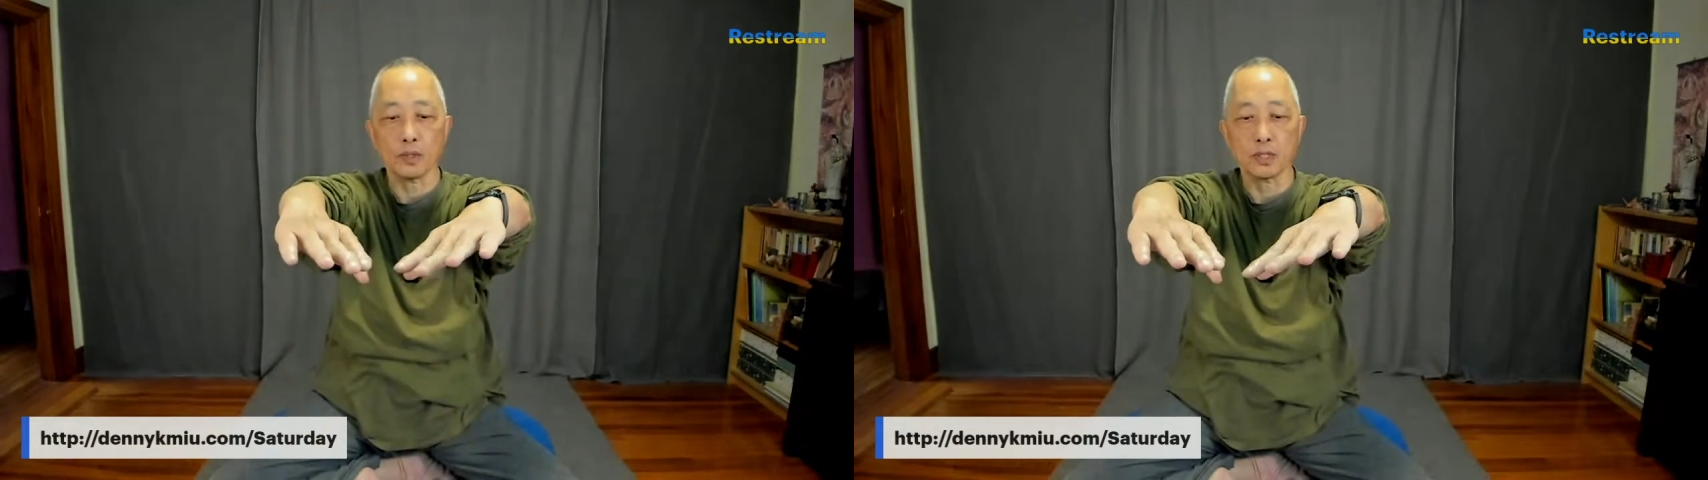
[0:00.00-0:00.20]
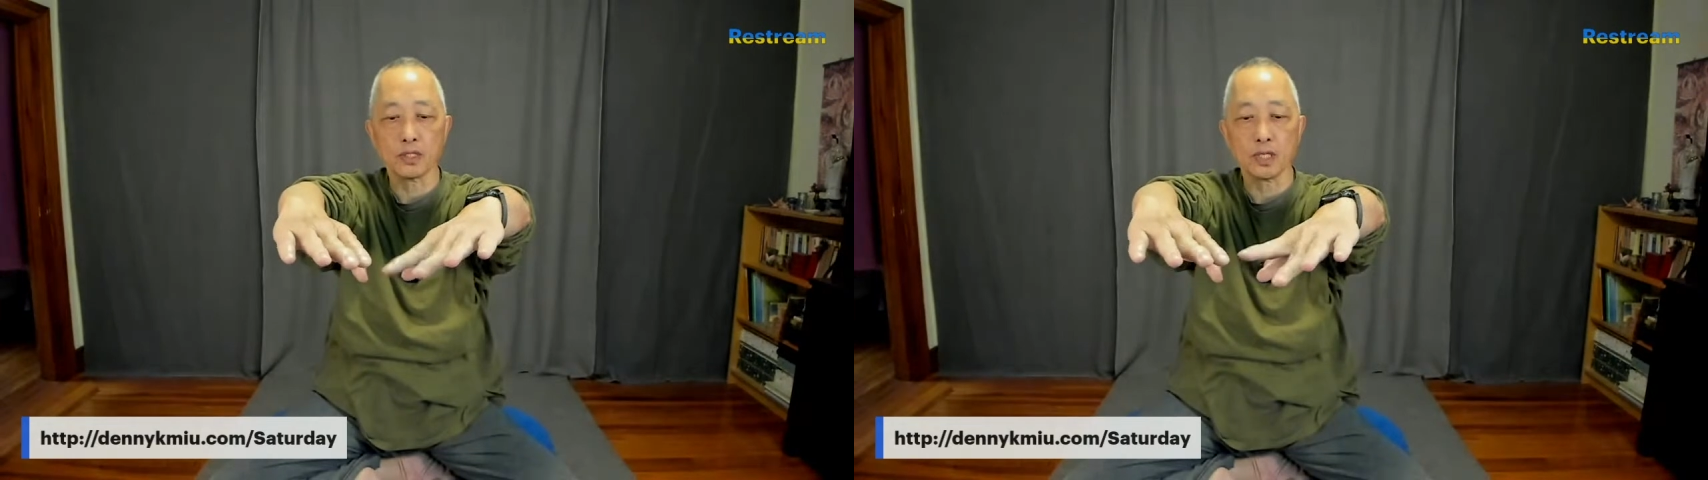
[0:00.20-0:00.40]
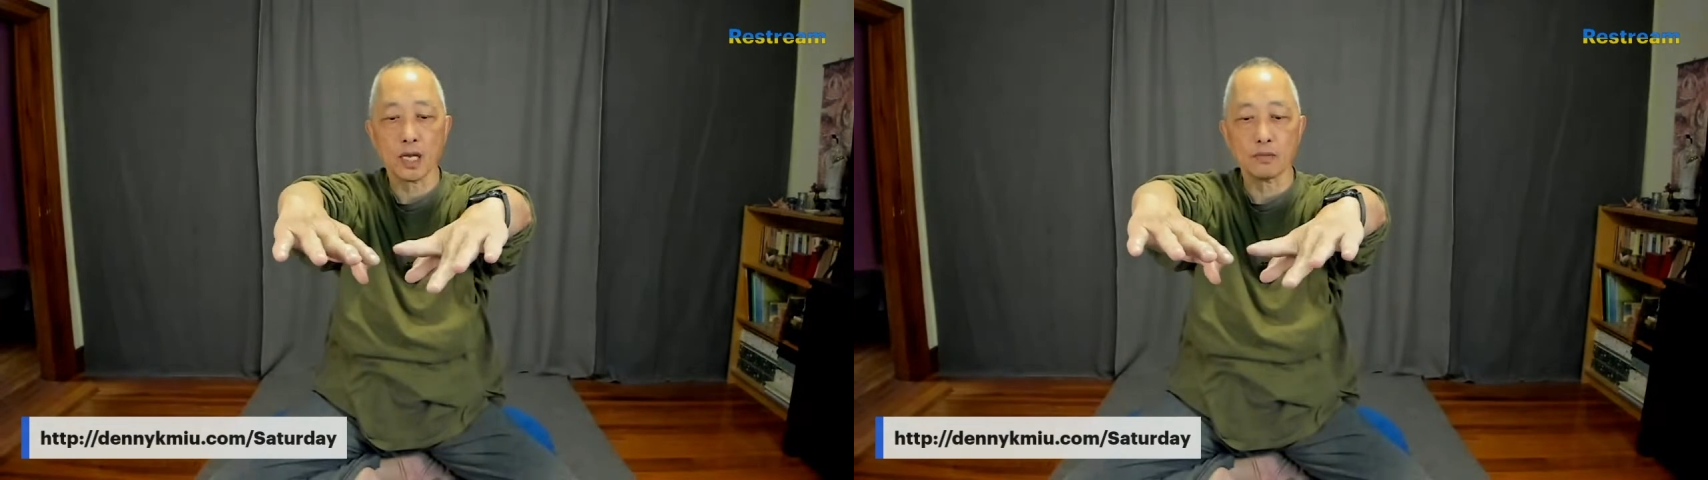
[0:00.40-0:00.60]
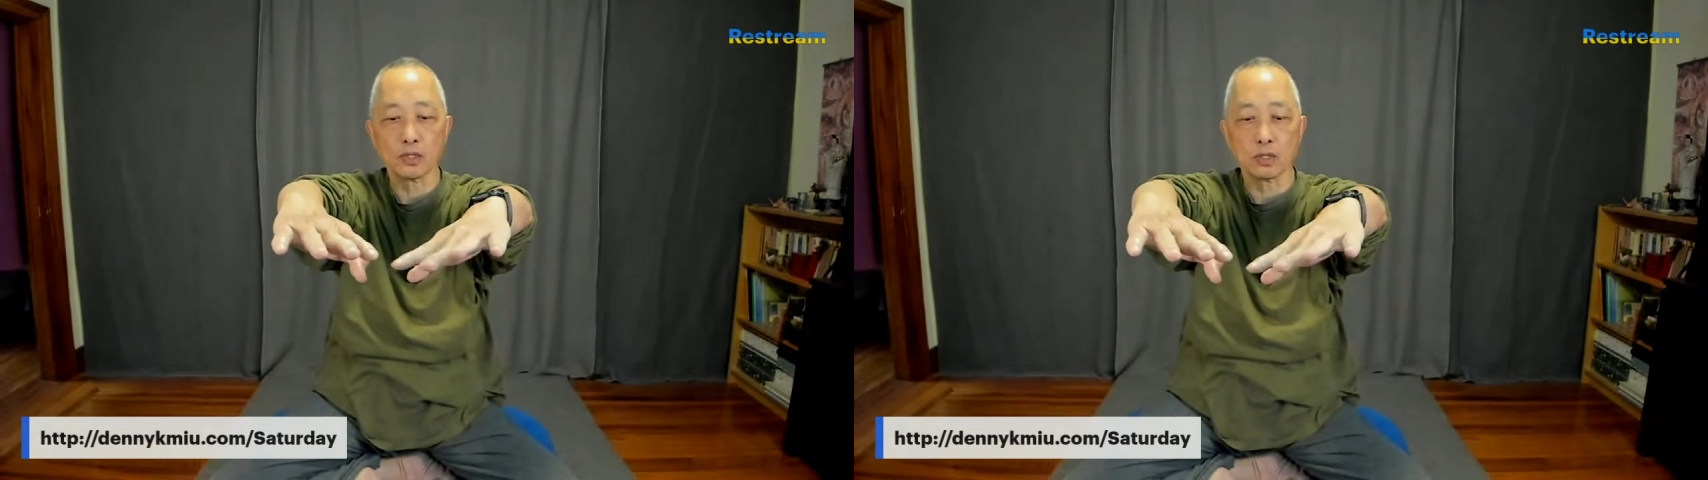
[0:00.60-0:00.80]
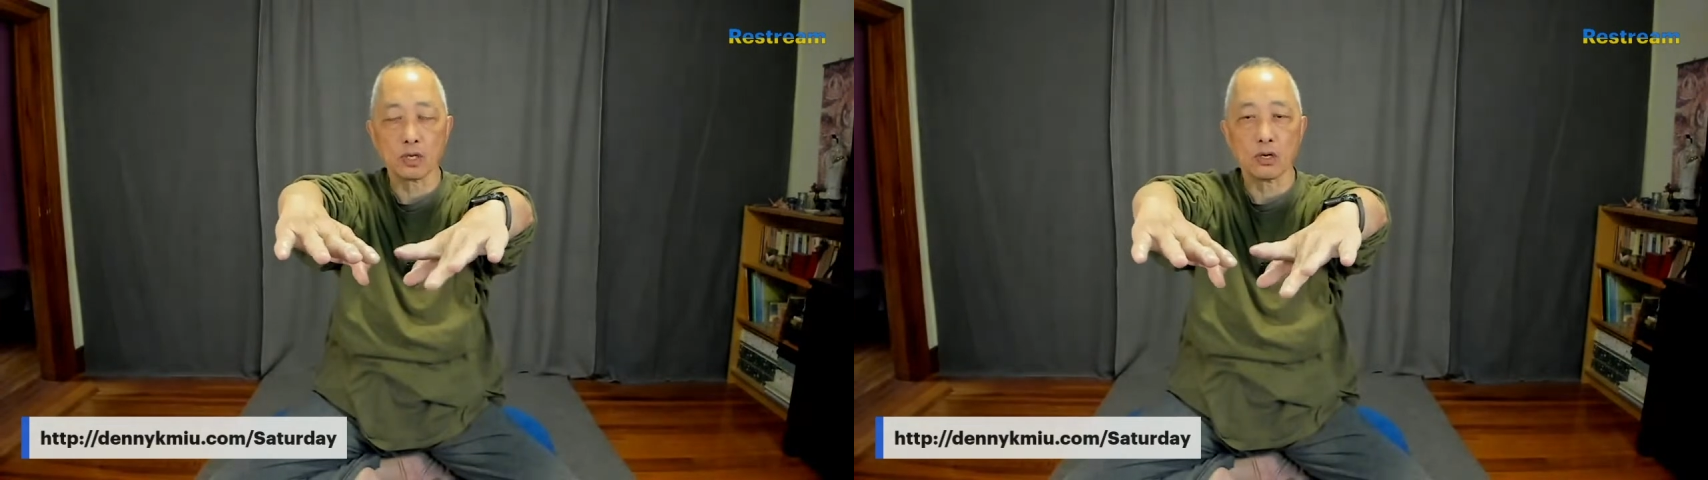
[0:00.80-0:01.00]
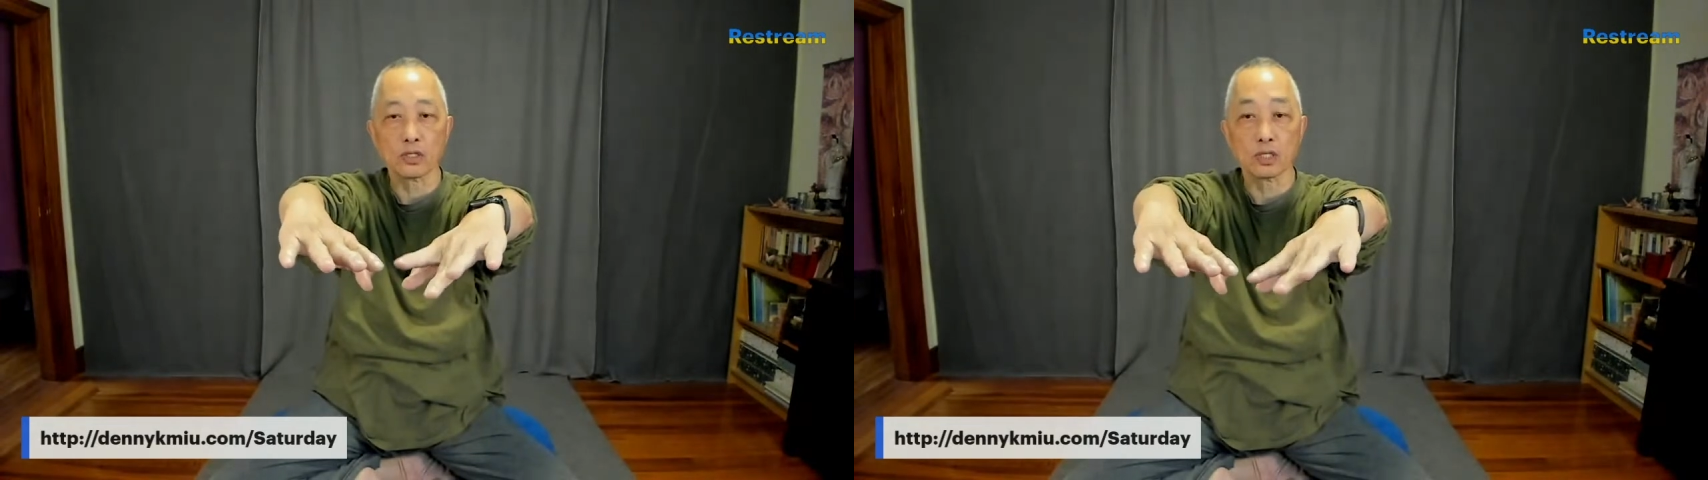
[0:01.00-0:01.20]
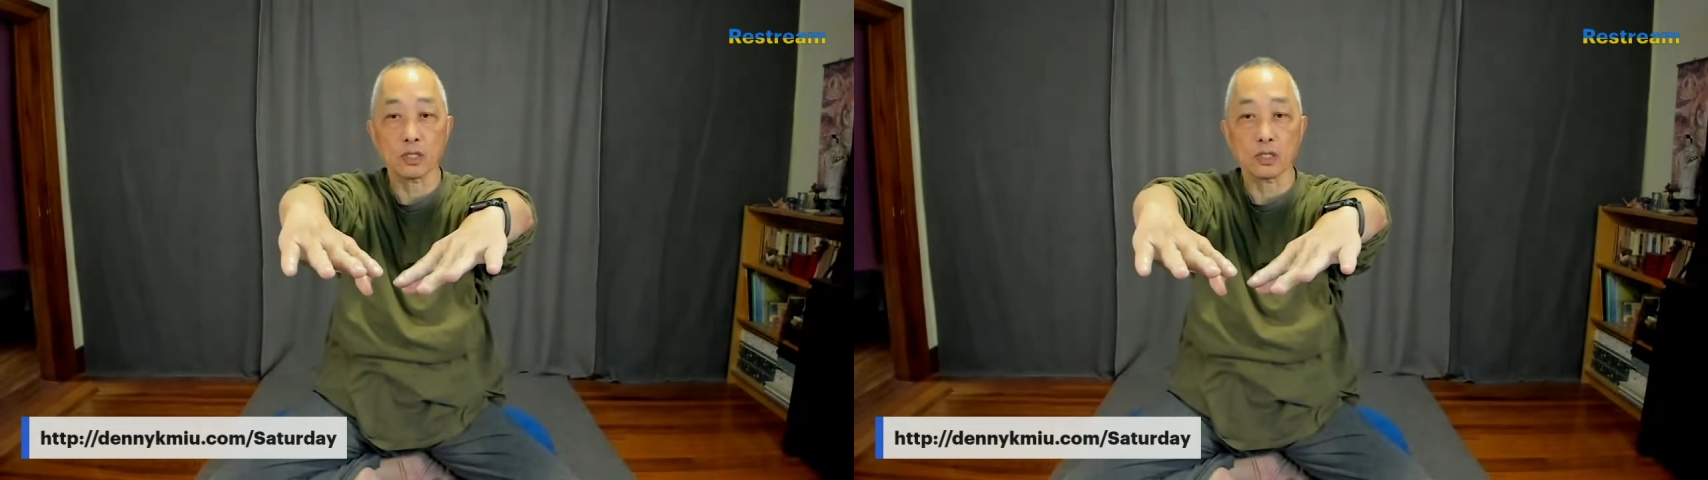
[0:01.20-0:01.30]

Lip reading: but this time it's going to cause a